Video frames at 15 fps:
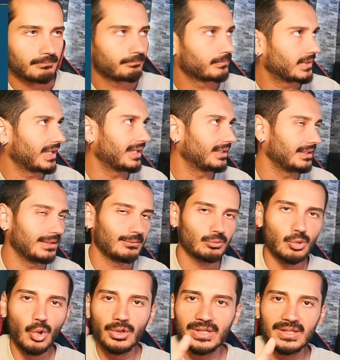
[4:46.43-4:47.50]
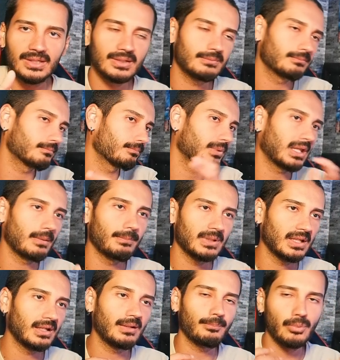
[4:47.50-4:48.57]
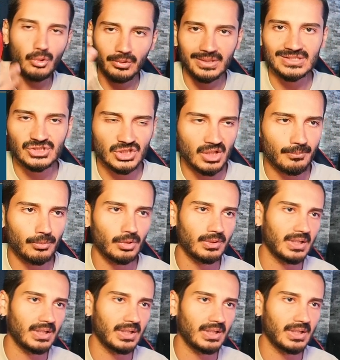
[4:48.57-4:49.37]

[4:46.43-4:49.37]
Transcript: daily login, blah blah, progress champion,